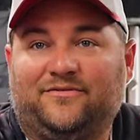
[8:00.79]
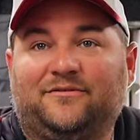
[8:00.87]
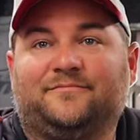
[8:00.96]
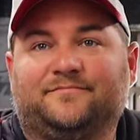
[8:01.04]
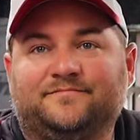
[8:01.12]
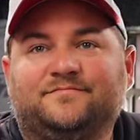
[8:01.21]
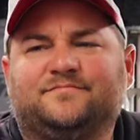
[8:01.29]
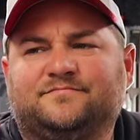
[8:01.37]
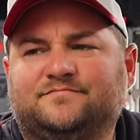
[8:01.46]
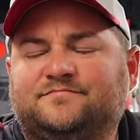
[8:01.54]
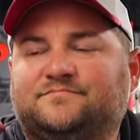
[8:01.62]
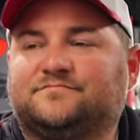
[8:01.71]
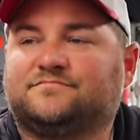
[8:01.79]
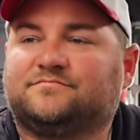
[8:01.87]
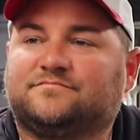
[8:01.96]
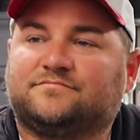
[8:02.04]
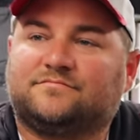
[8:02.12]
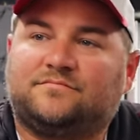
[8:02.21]
Yeah. And,
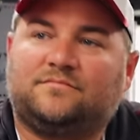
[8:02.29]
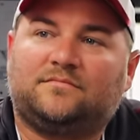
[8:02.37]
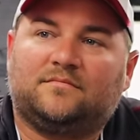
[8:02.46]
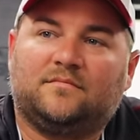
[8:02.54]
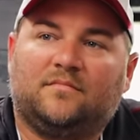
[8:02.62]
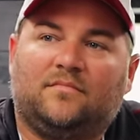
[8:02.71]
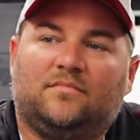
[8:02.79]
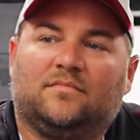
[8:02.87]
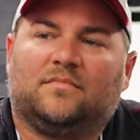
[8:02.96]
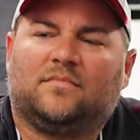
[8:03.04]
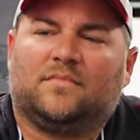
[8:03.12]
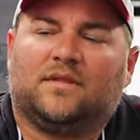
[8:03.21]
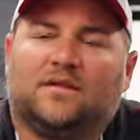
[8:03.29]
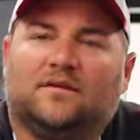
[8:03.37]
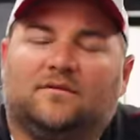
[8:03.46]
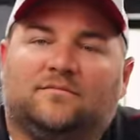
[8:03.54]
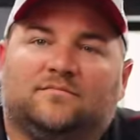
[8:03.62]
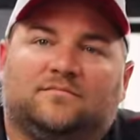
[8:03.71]
well, have you had a hard time
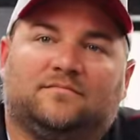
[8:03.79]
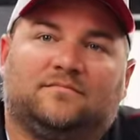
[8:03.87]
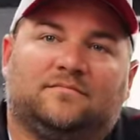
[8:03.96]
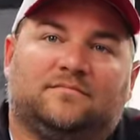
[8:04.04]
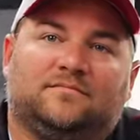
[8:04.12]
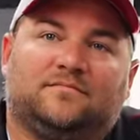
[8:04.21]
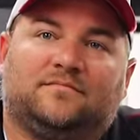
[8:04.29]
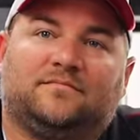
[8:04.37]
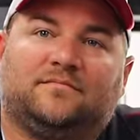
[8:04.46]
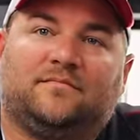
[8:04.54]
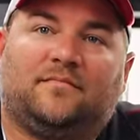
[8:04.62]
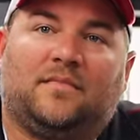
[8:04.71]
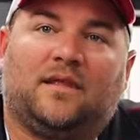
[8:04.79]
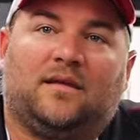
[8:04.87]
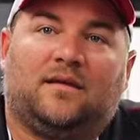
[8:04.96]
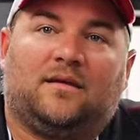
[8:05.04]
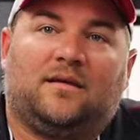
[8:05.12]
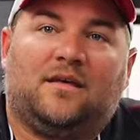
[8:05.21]
getting redbacks, or you
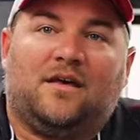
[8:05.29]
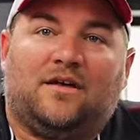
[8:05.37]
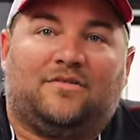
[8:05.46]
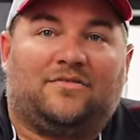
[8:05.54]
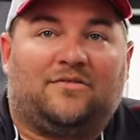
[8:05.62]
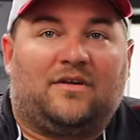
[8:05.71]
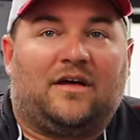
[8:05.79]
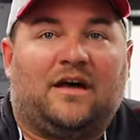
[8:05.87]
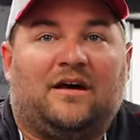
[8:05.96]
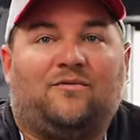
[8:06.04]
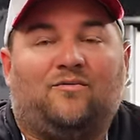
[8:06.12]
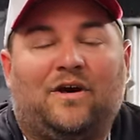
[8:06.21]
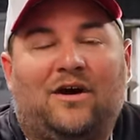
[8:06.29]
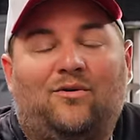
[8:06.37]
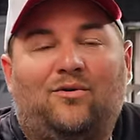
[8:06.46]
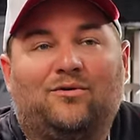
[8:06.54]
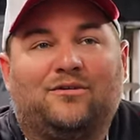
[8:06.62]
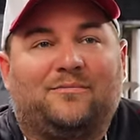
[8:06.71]
tried? I, I
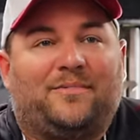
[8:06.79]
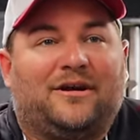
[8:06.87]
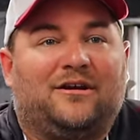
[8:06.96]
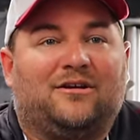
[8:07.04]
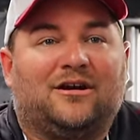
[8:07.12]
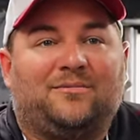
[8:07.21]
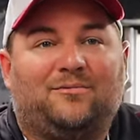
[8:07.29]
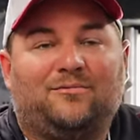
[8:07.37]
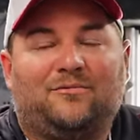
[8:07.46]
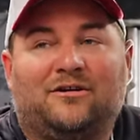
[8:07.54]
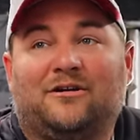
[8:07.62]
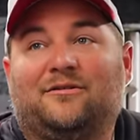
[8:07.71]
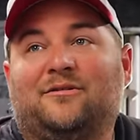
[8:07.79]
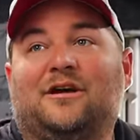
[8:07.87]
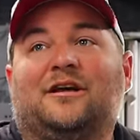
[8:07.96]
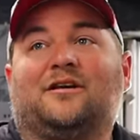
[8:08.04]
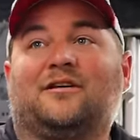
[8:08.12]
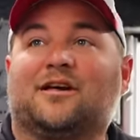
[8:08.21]
ordered a pair a couple or
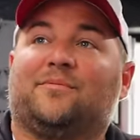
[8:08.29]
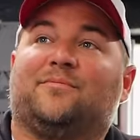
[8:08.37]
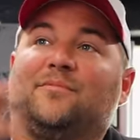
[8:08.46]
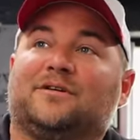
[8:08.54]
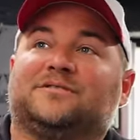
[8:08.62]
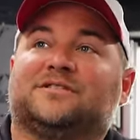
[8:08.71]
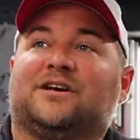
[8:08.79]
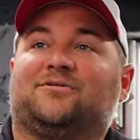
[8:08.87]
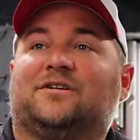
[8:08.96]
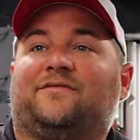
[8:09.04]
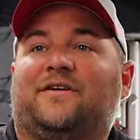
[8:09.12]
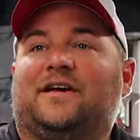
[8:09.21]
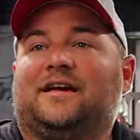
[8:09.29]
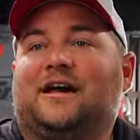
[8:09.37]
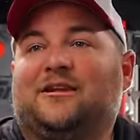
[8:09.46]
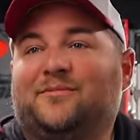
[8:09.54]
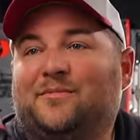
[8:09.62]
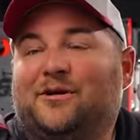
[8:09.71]
a couple months ago, and I finally
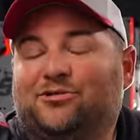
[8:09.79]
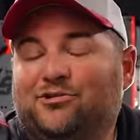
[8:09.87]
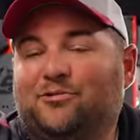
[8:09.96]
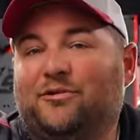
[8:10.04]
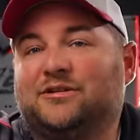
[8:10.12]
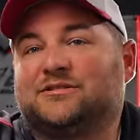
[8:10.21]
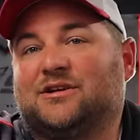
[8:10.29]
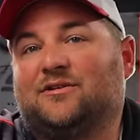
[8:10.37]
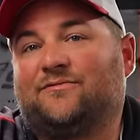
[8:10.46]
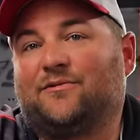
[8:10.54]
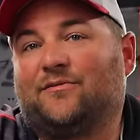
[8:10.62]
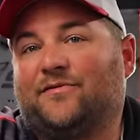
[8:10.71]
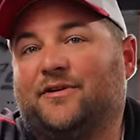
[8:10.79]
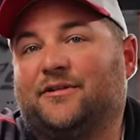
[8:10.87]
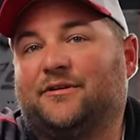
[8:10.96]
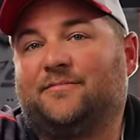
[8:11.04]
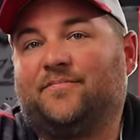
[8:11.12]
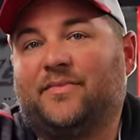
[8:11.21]
got them in about three weeks ago for a fella.